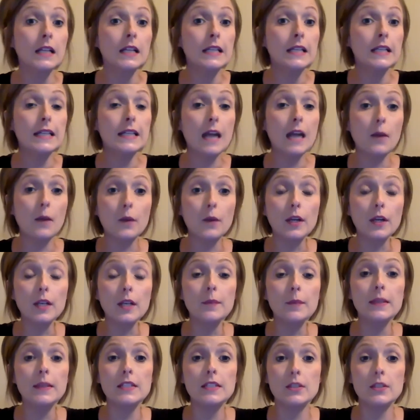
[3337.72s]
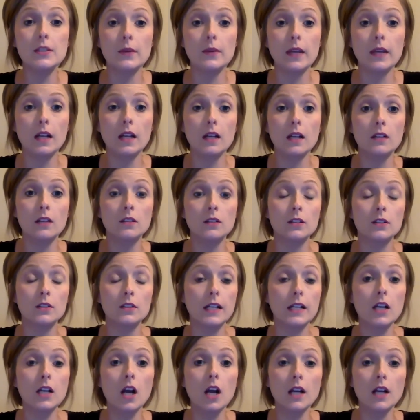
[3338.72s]
Now we're going to be doing
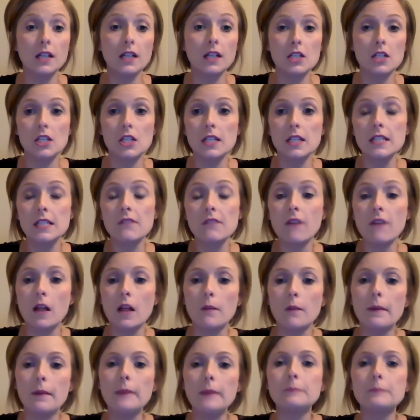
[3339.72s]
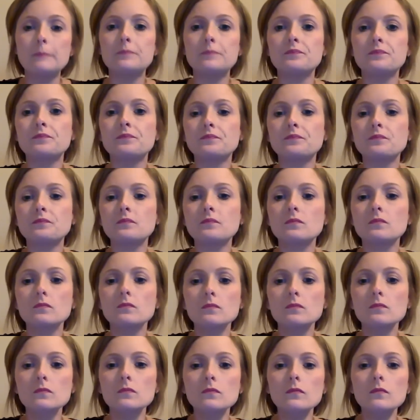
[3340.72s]
learning, cognition, and development.
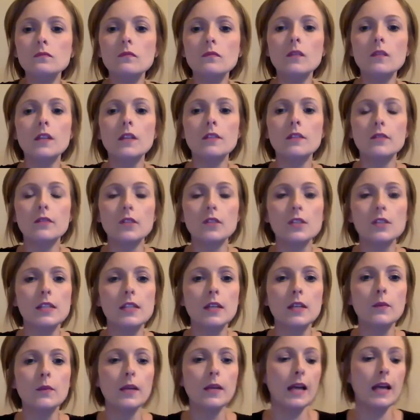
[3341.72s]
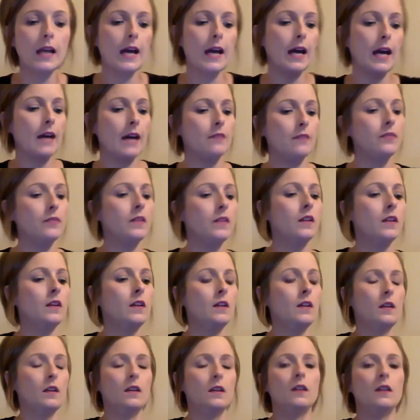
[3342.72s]
The first thing we have
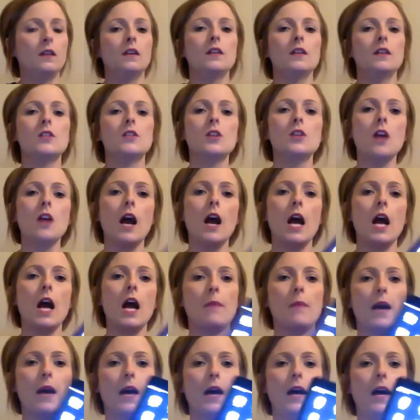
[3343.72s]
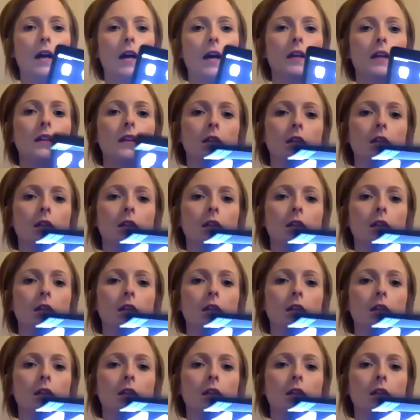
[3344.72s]
is your iPad.